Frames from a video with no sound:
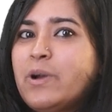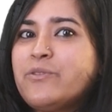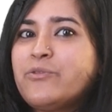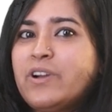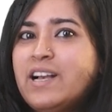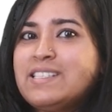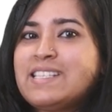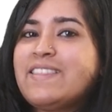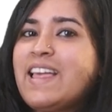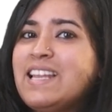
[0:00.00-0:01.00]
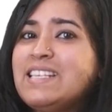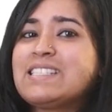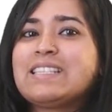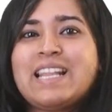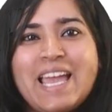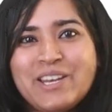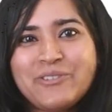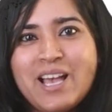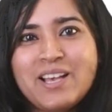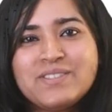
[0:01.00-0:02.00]
one for us, and that is line
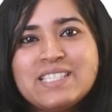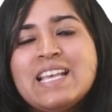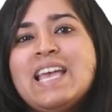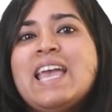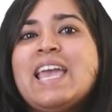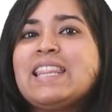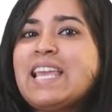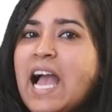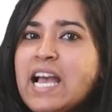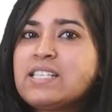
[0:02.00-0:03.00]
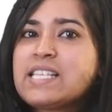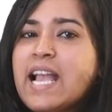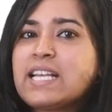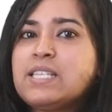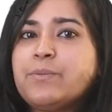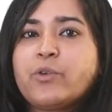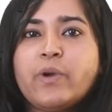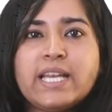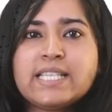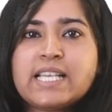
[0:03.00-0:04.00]
graphs. In the IELTS Academic
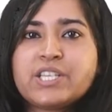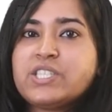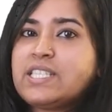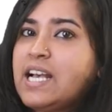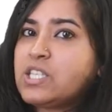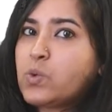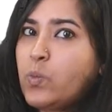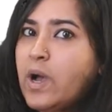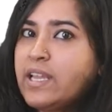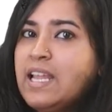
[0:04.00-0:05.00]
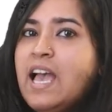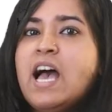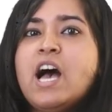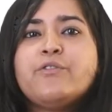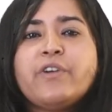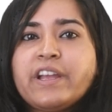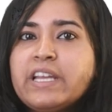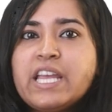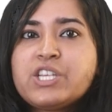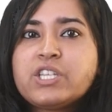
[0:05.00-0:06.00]
Writing Section Task 1, a
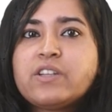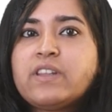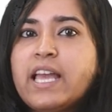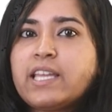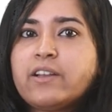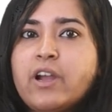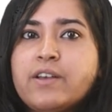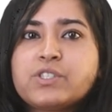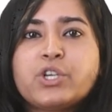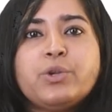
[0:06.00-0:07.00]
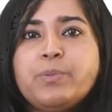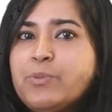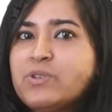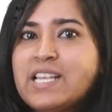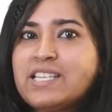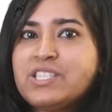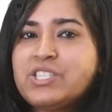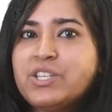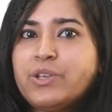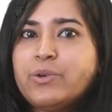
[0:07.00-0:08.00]
variation of line graphs could be
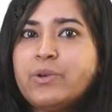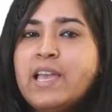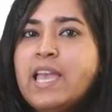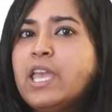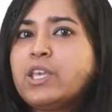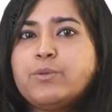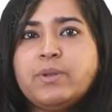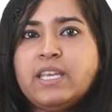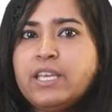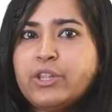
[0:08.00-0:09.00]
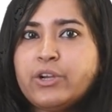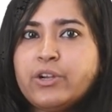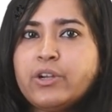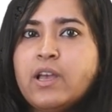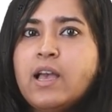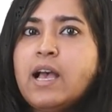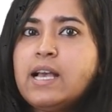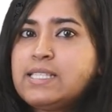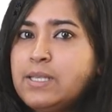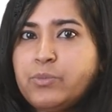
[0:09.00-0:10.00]
presented to you. It could be either
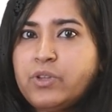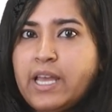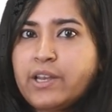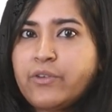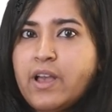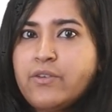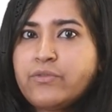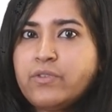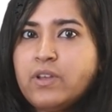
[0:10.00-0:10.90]
a simple line graph,